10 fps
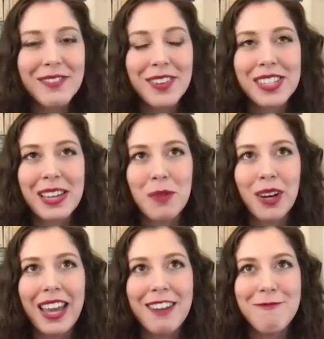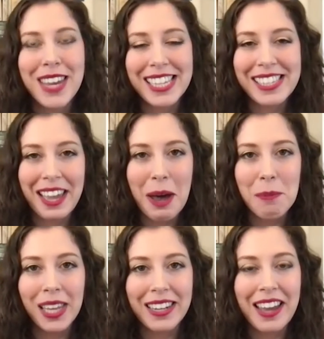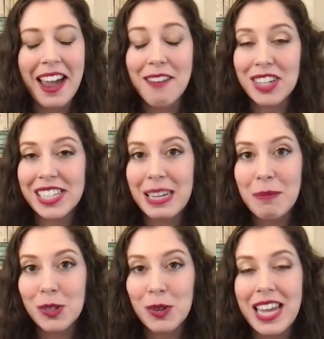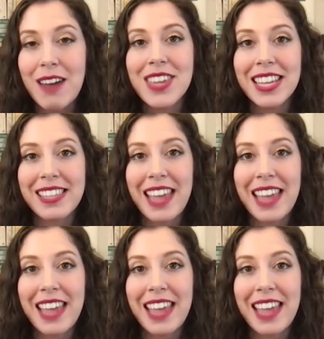is the first time we're kind of mixing up, like not every team is going to have the